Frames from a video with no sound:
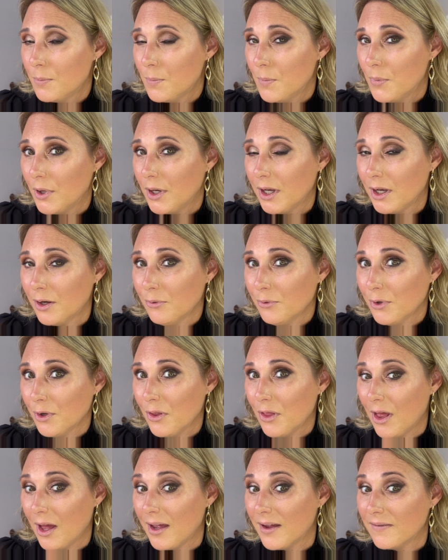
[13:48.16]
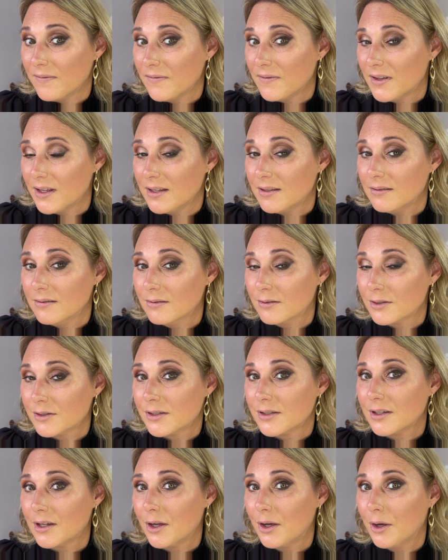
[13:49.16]
but in real life, it
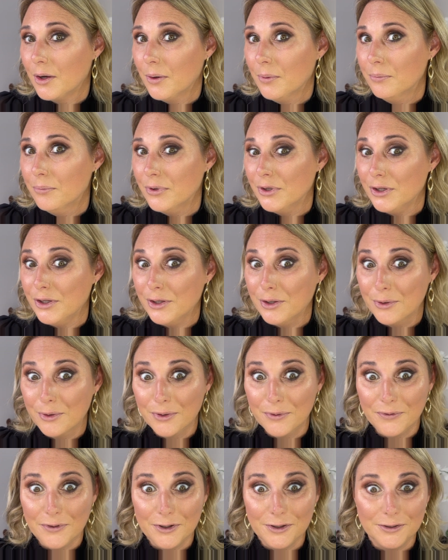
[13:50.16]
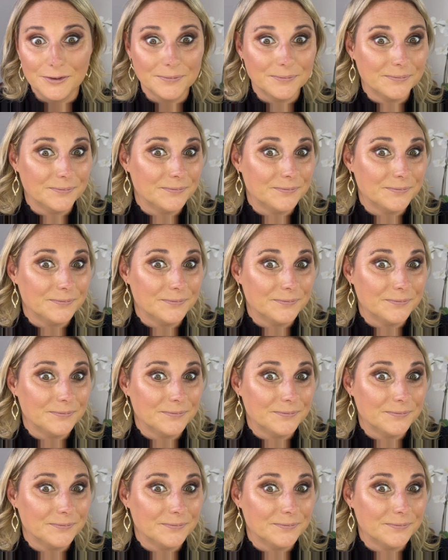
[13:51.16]
looks beautiful.